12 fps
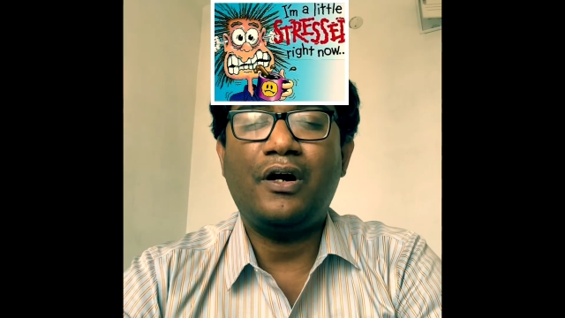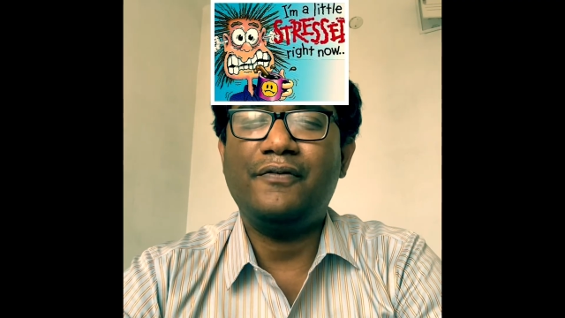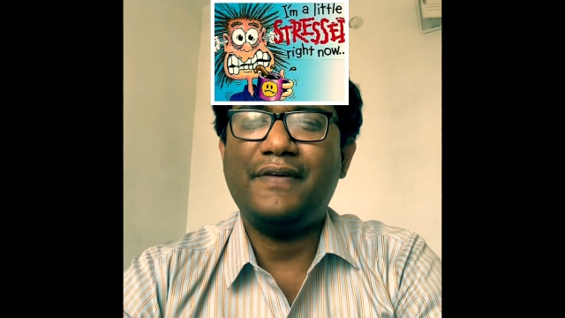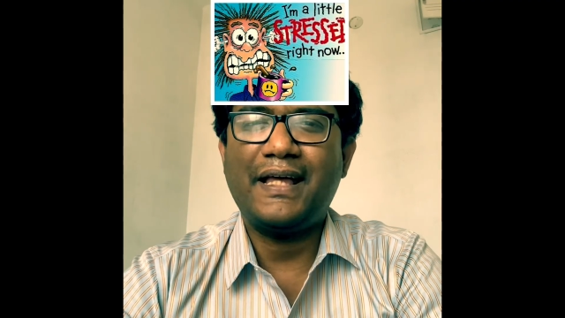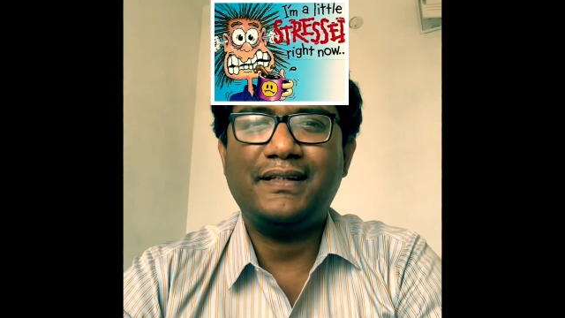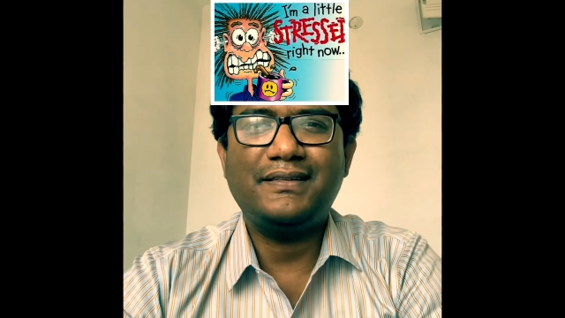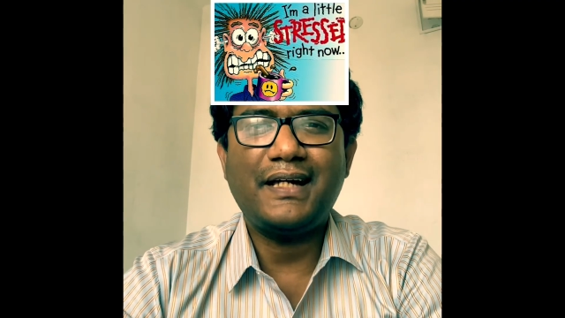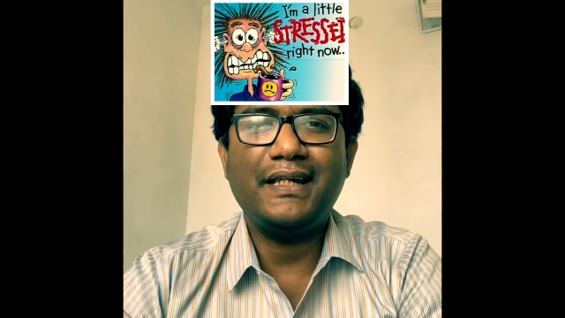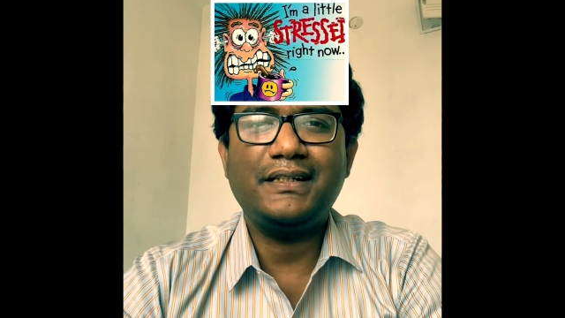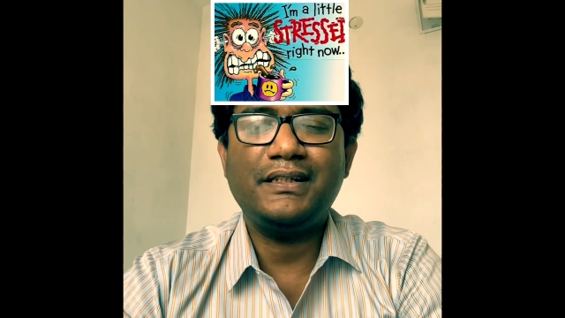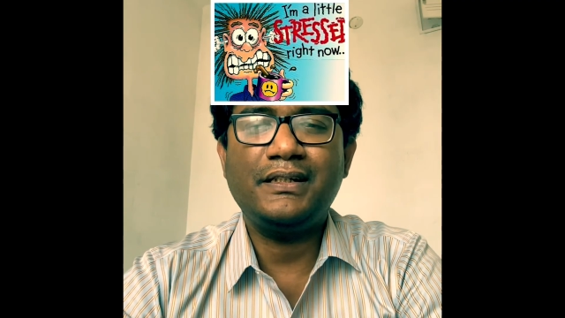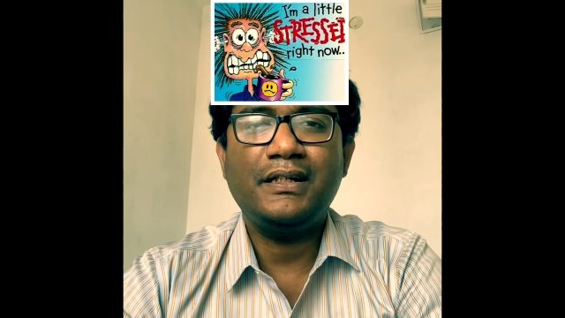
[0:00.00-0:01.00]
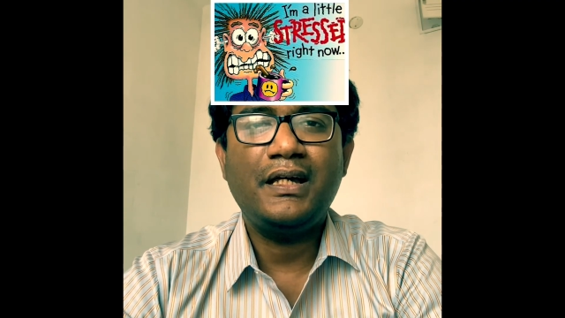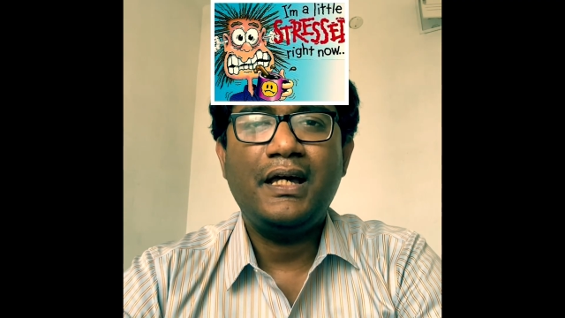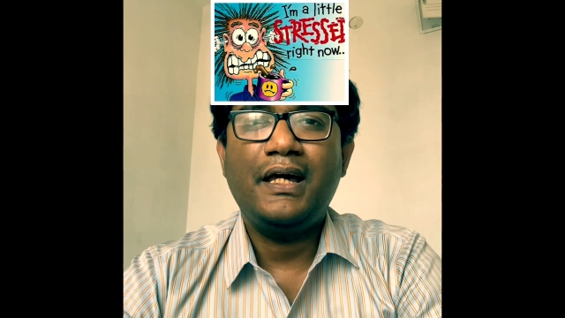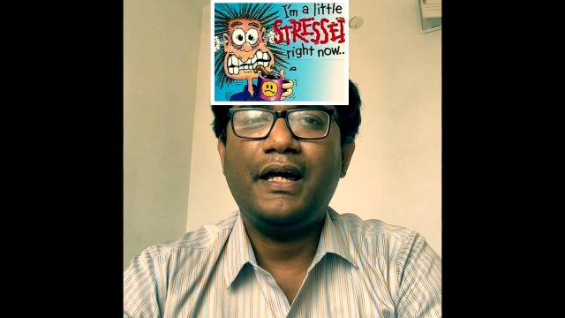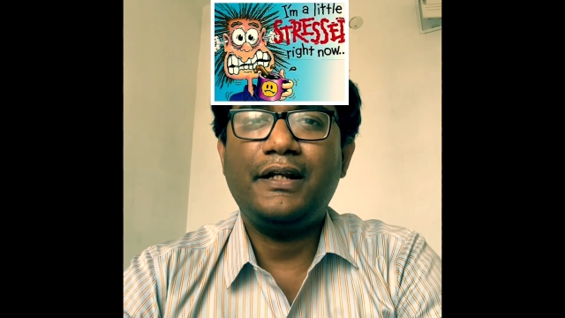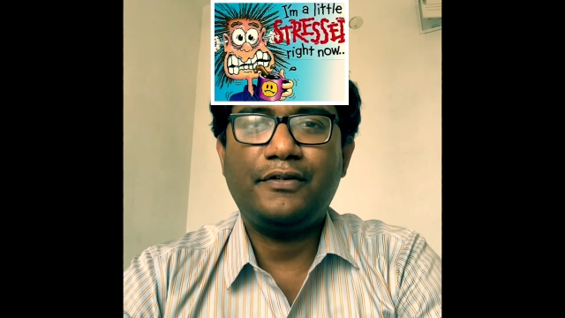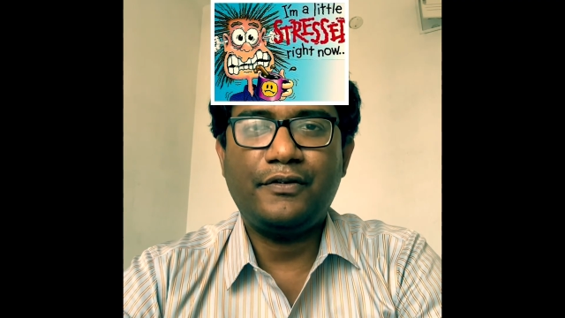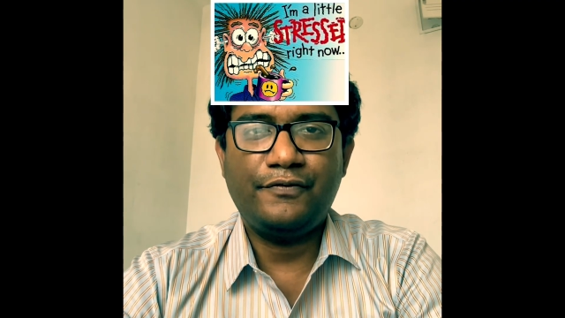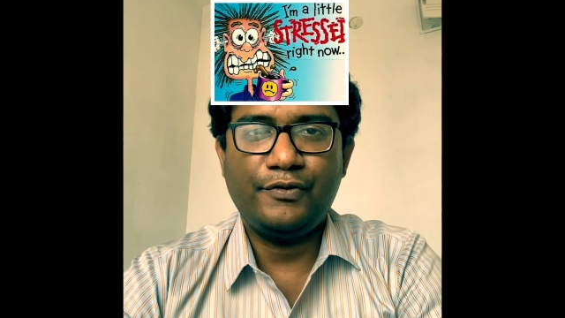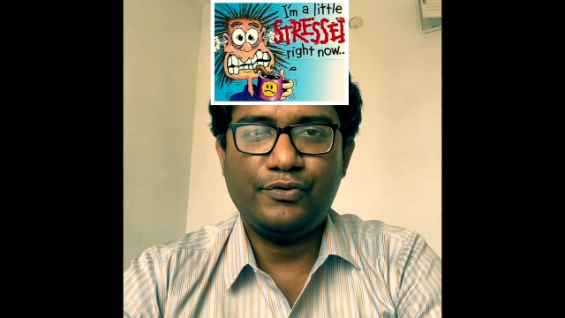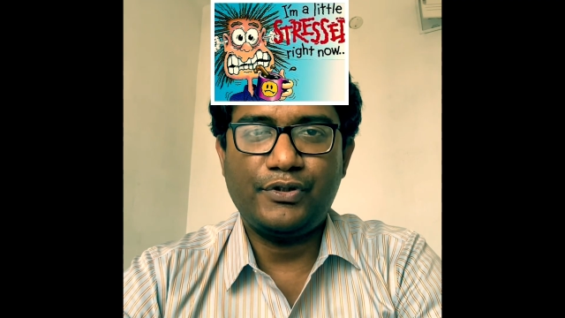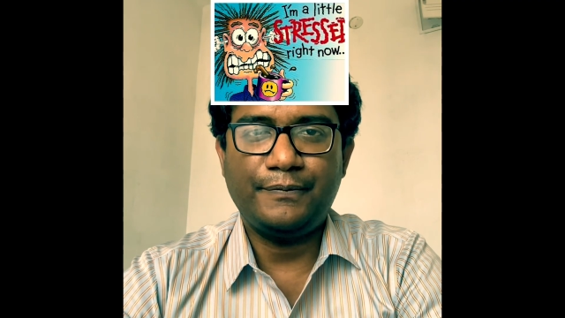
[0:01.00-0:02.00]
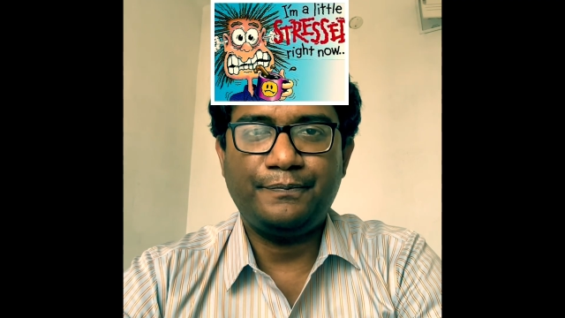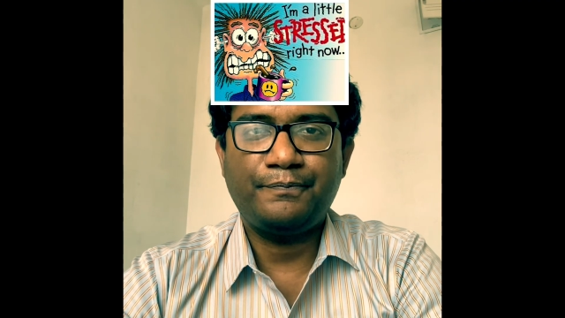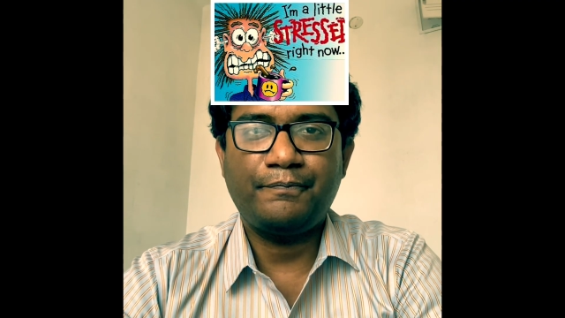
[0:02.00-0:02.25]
of anxiety and confusion.